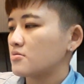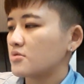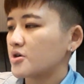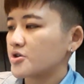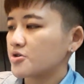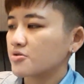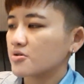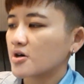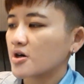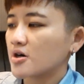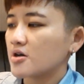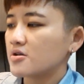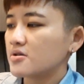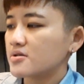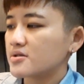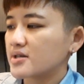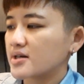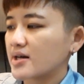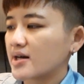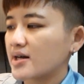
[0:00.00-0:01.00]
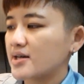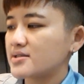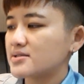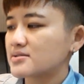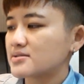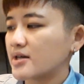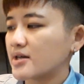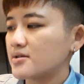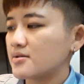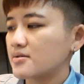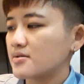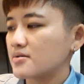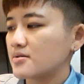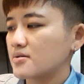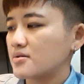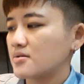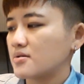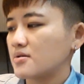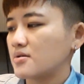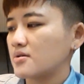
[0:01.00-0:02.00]
what you call the hindsight
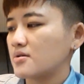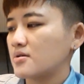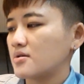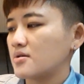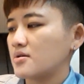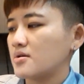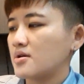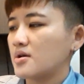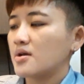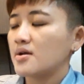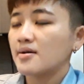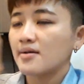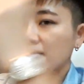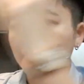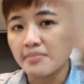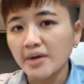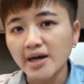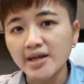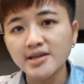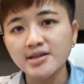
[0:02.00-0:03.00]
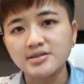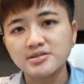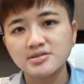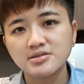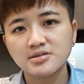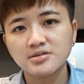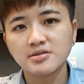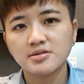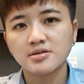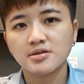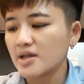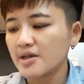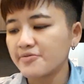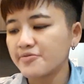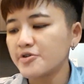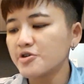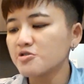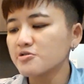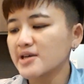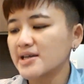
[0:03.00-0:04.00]
bias.
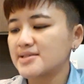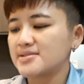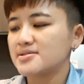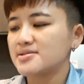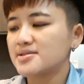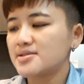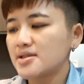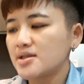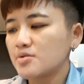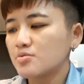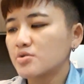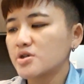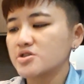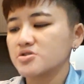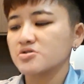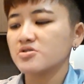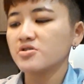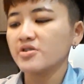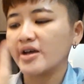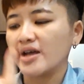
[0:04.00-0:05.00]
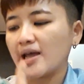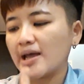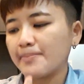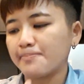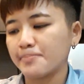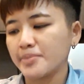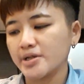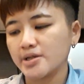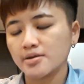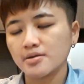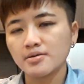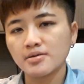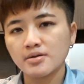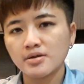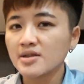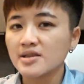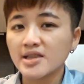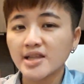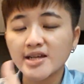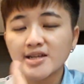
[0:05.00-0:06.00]
If you can see what's going to happen
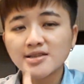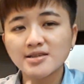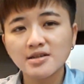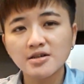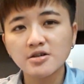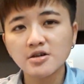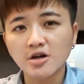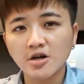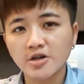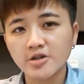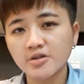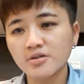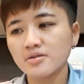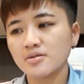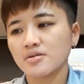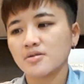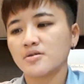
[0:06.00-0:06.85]
later on,